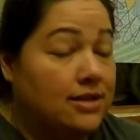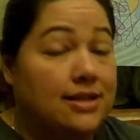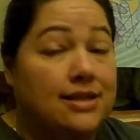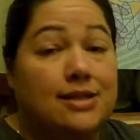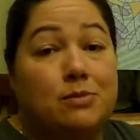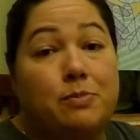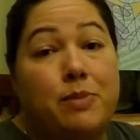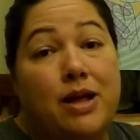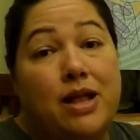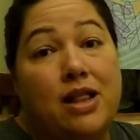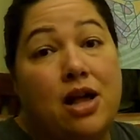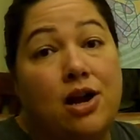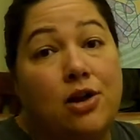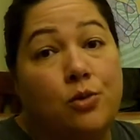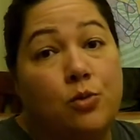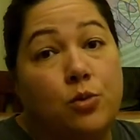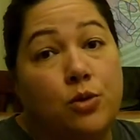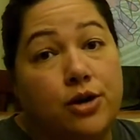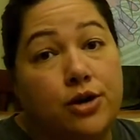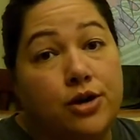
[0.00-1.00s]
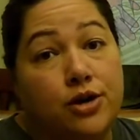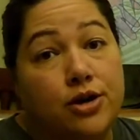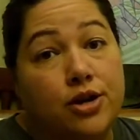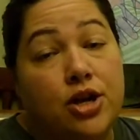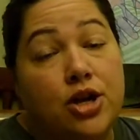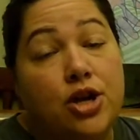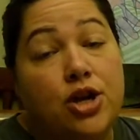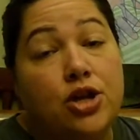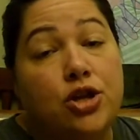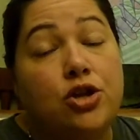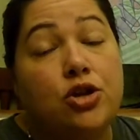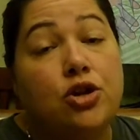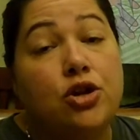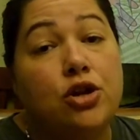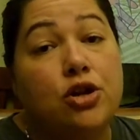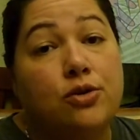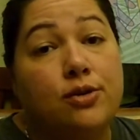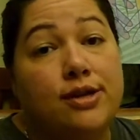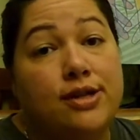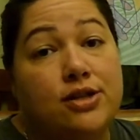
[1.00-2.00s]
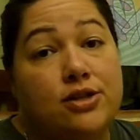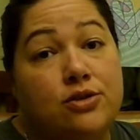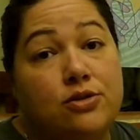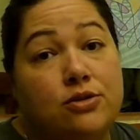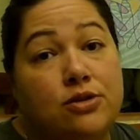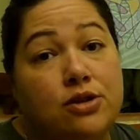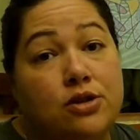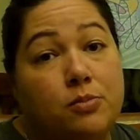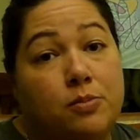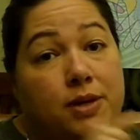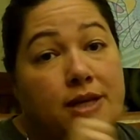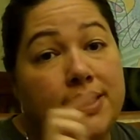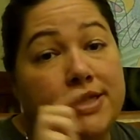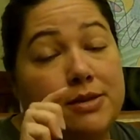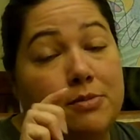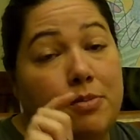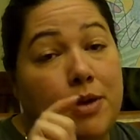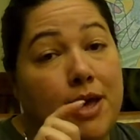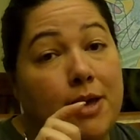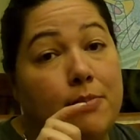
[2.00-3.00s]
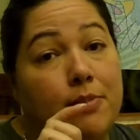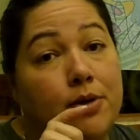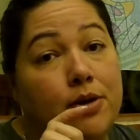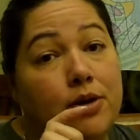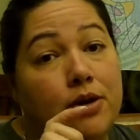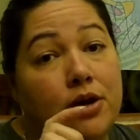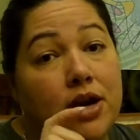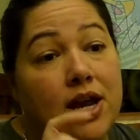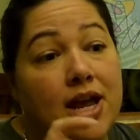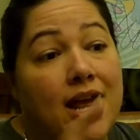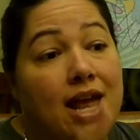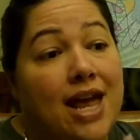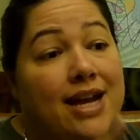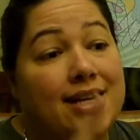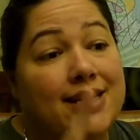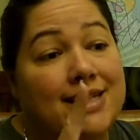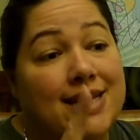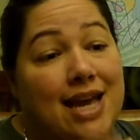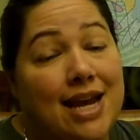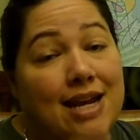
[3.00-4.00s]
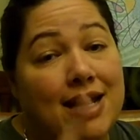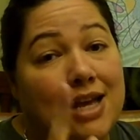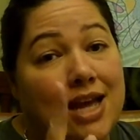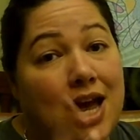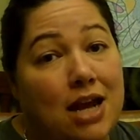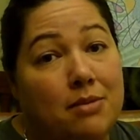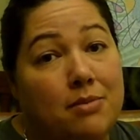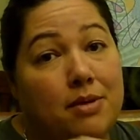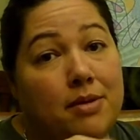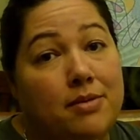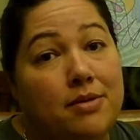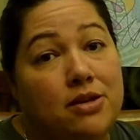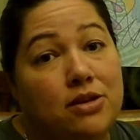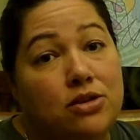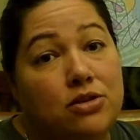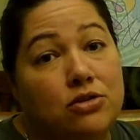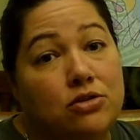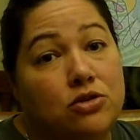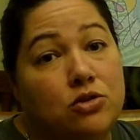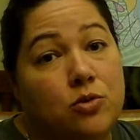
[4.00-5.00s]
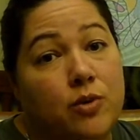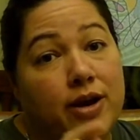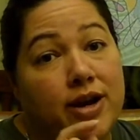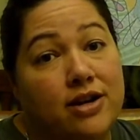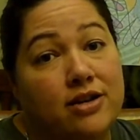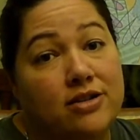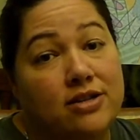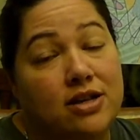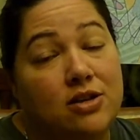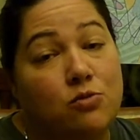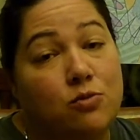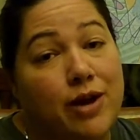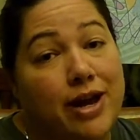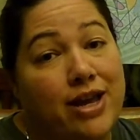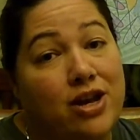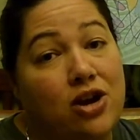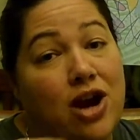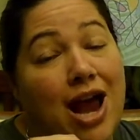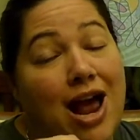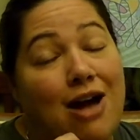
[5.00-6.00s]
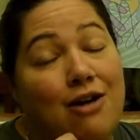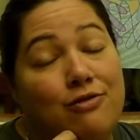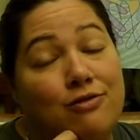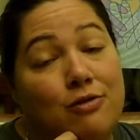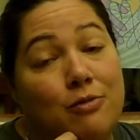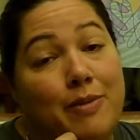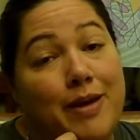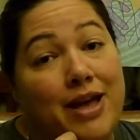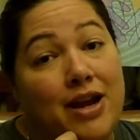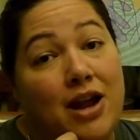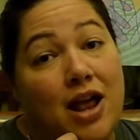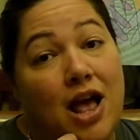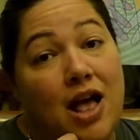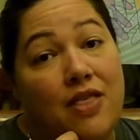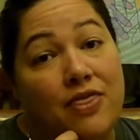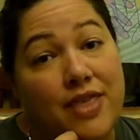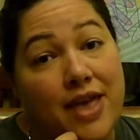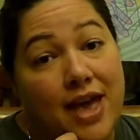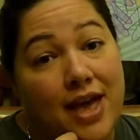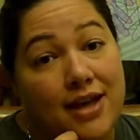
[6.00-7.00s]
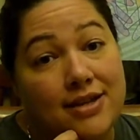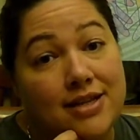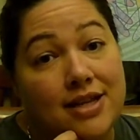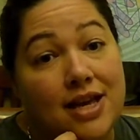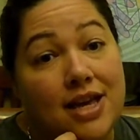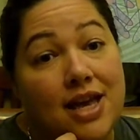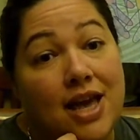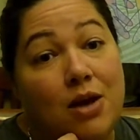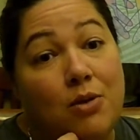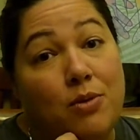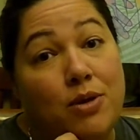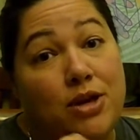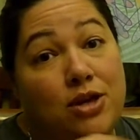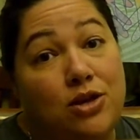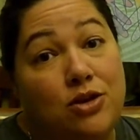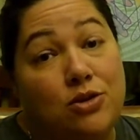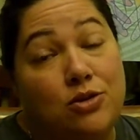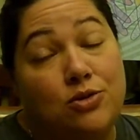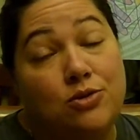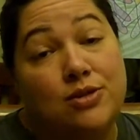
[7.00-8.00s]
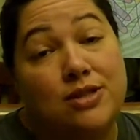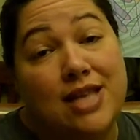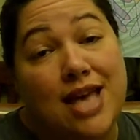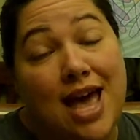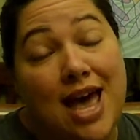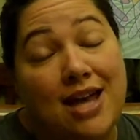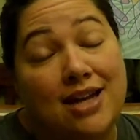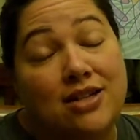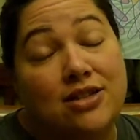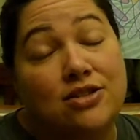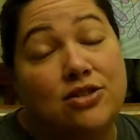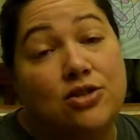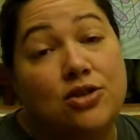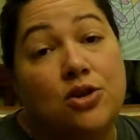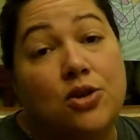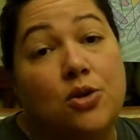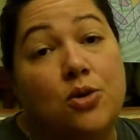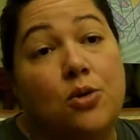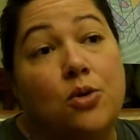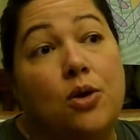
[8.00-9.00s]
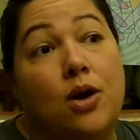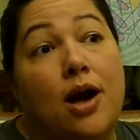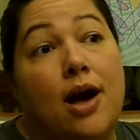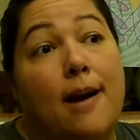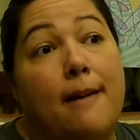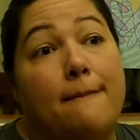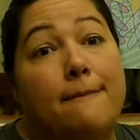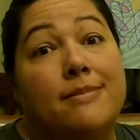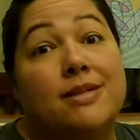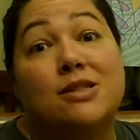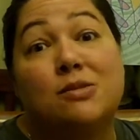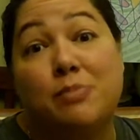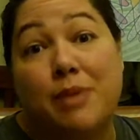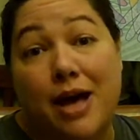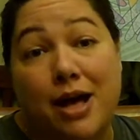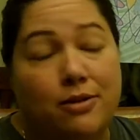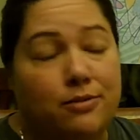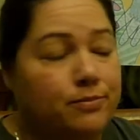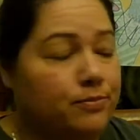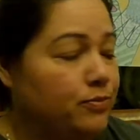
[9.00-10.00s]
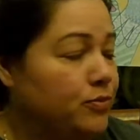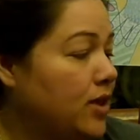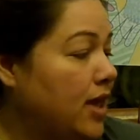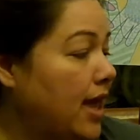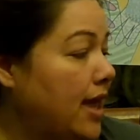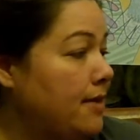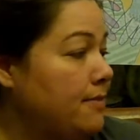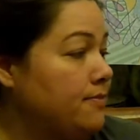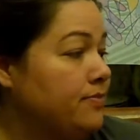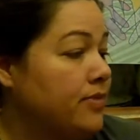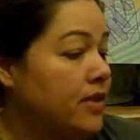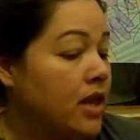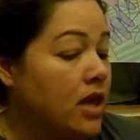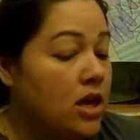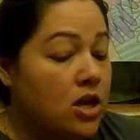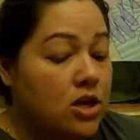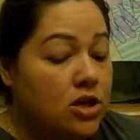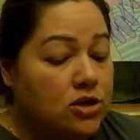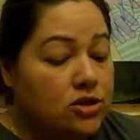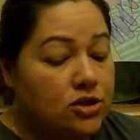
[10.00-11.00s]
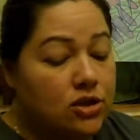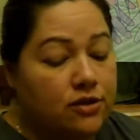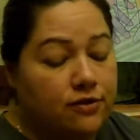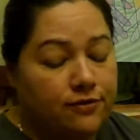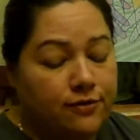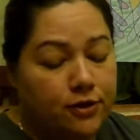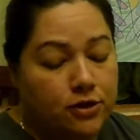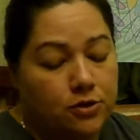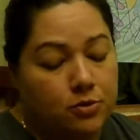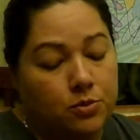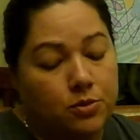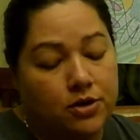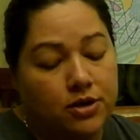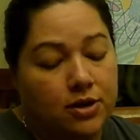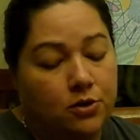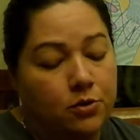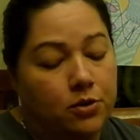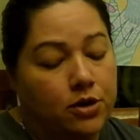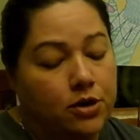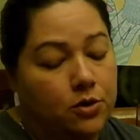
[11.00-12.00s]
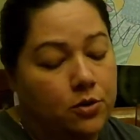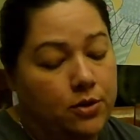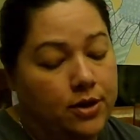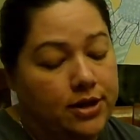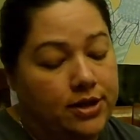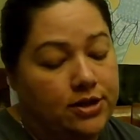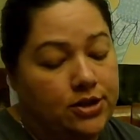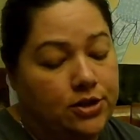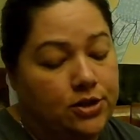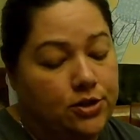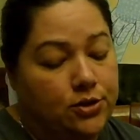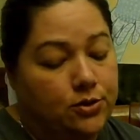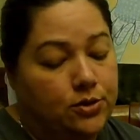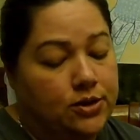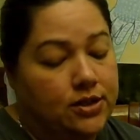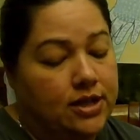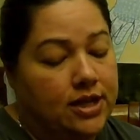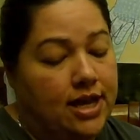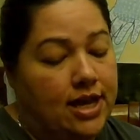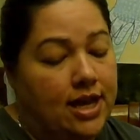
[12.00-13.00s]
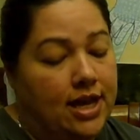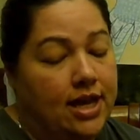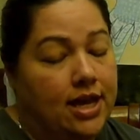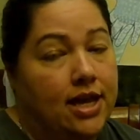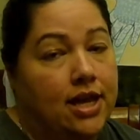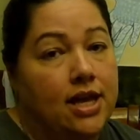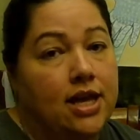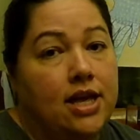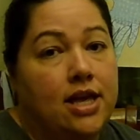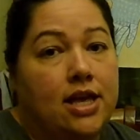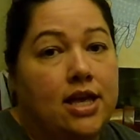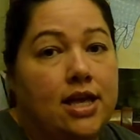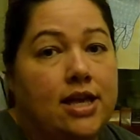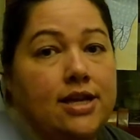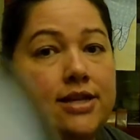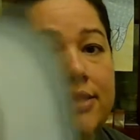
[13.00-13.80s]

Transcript: spell our word, you could always use a little piece of paper and just kind of cut them into little squares and write your alphabet on that, and we can use that to spell, okay? So the first word that we're going to do today is